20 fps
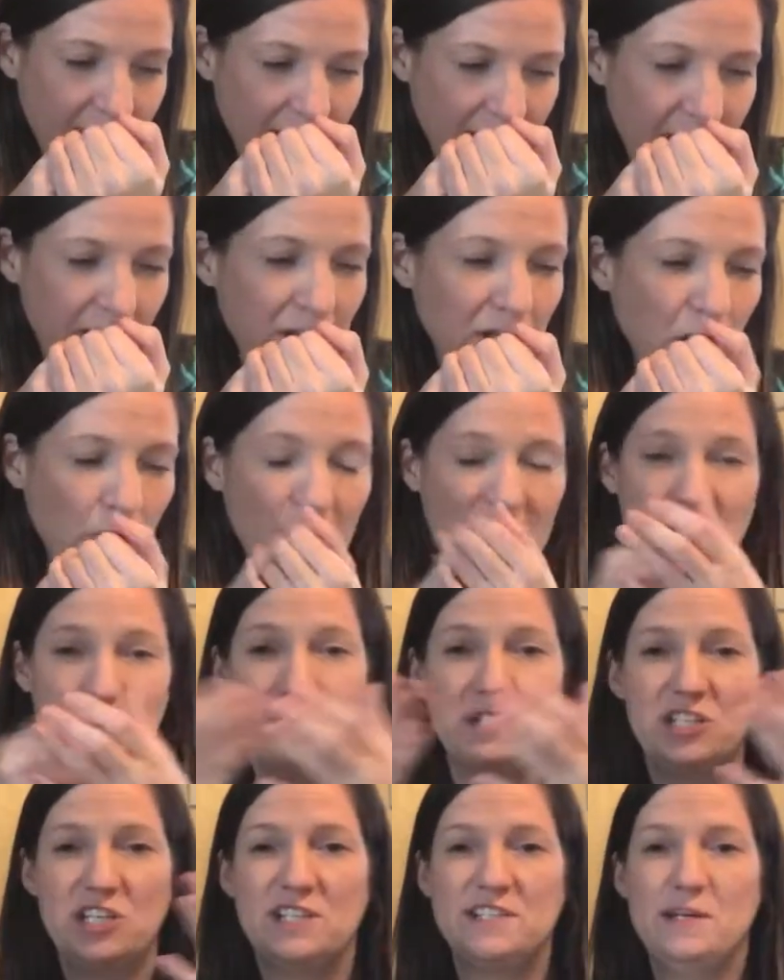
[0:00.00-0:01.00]
it
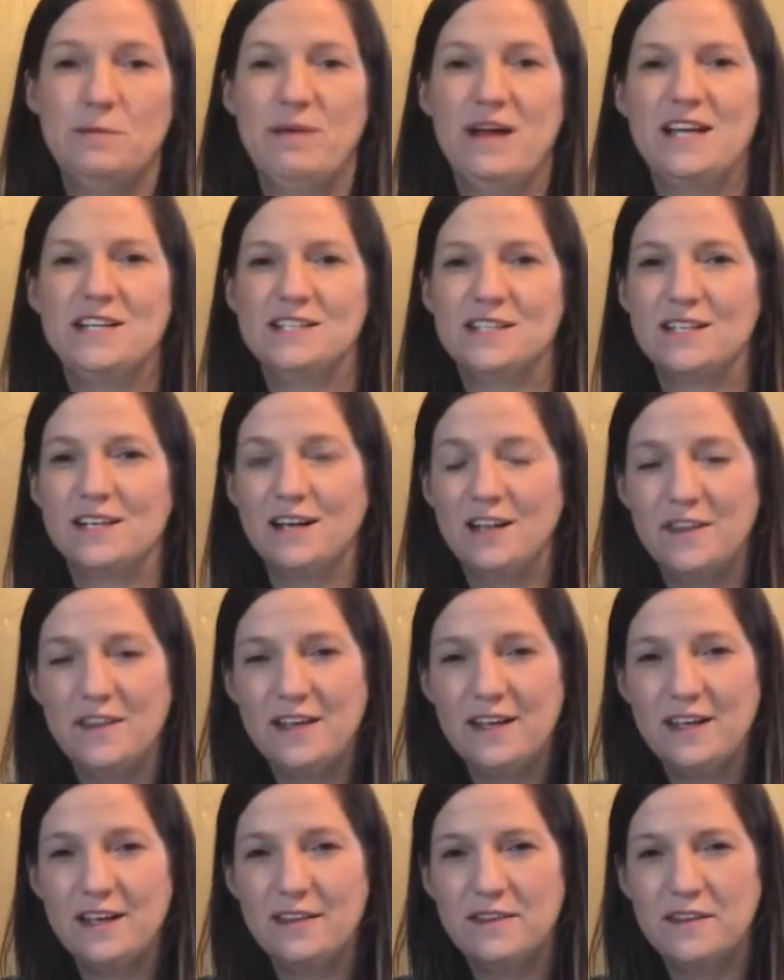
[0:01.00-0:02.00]
was just dependent on
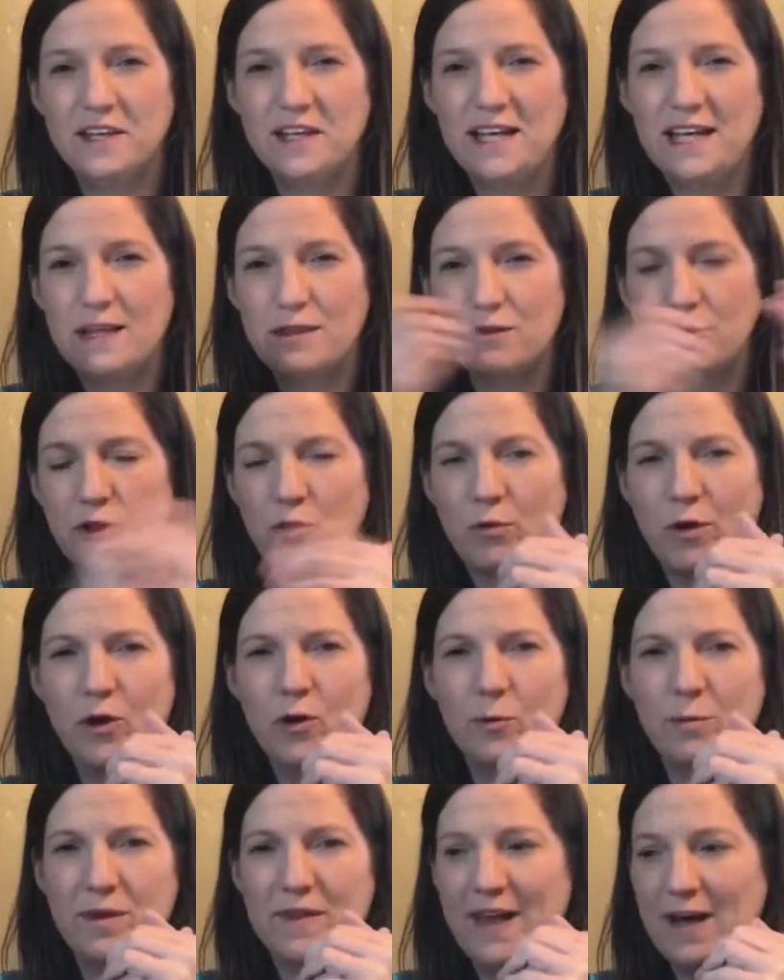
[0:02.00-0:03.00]
the length of the
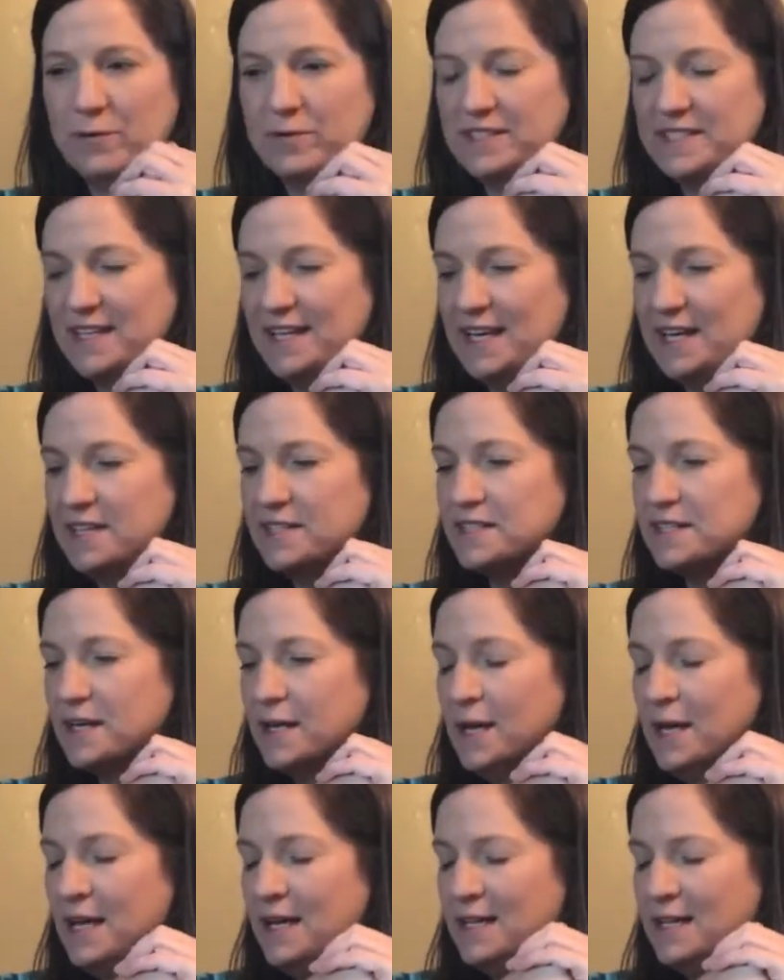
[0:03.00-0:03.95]
rope, and that was it.